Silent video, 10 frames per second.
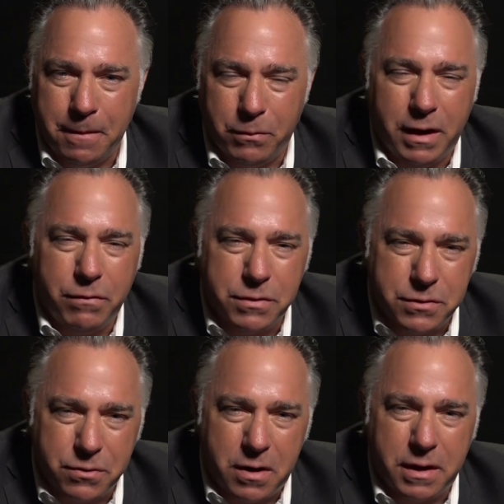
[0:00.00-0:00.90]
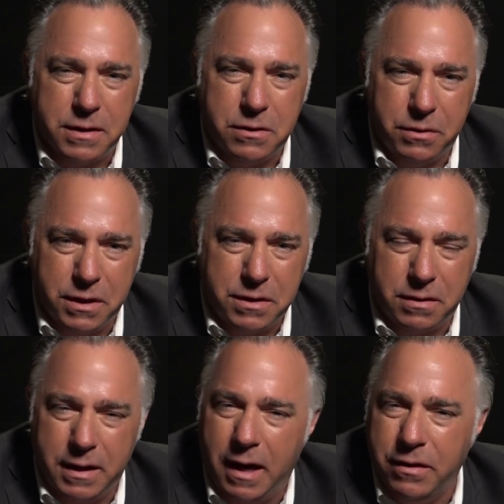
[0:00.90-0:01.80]
We have the strongest traditional
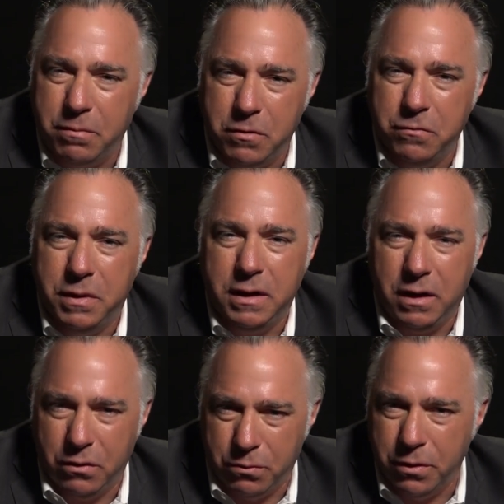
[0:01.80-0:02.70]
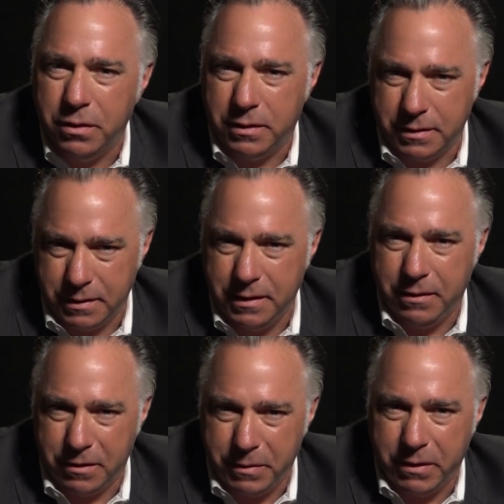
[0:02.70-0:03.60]
Catholic movement in the world
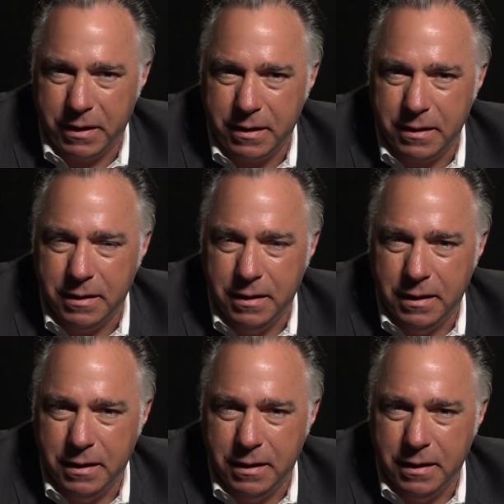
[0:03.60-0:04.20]
here in America.